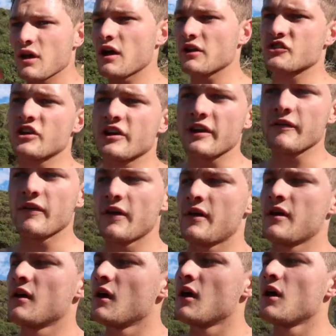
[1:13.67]
achieve
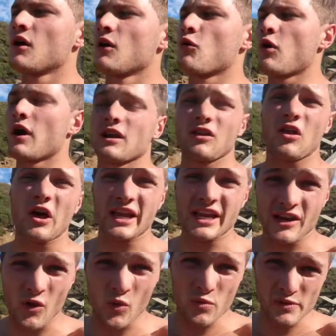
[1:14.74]
quite a lot
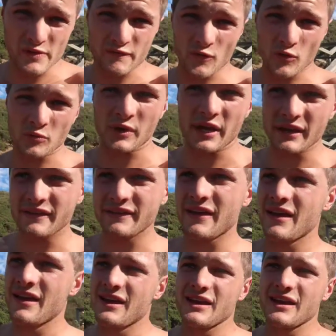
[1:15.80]
in only 4 weeks,